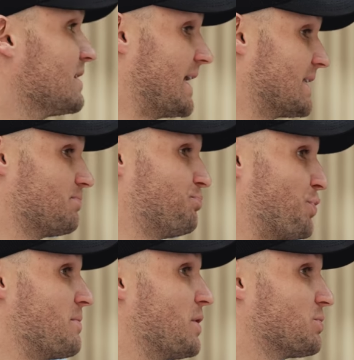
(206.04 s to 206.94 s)
Because that's
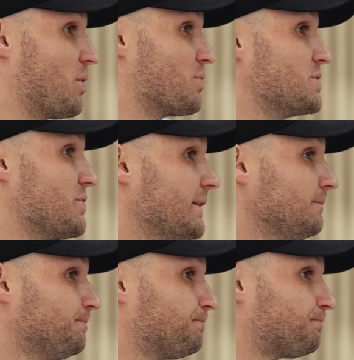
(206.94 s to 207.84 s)
pretty much what we're doing.
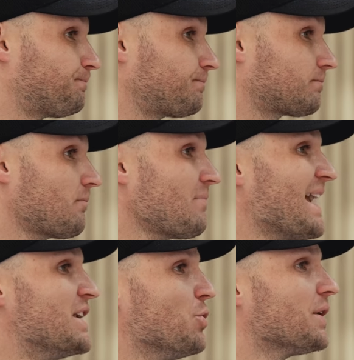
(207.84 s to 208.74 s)

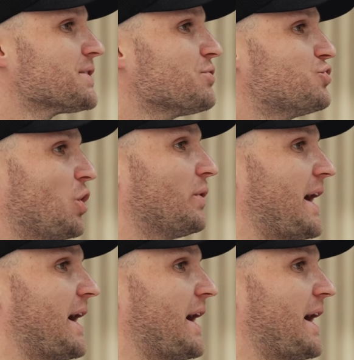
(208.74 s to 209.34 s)
And you also don't